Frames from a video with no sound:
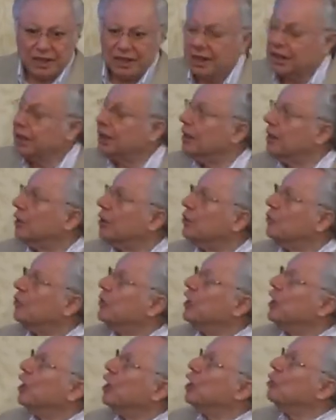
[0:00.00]
a
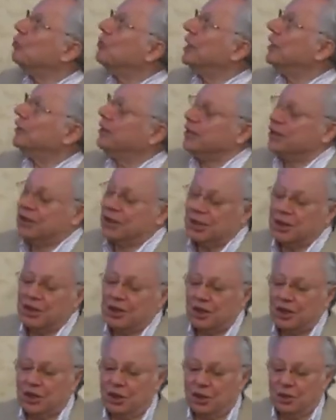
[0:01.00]
matter
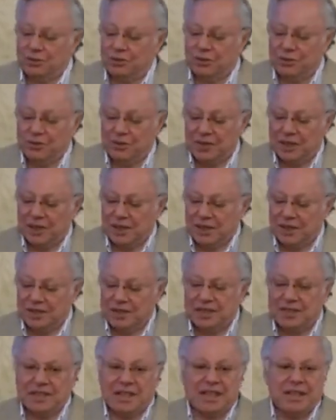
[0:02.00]
of
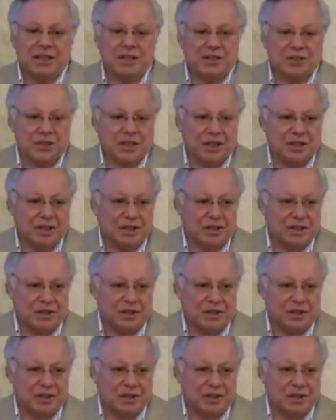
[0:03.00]
this energy,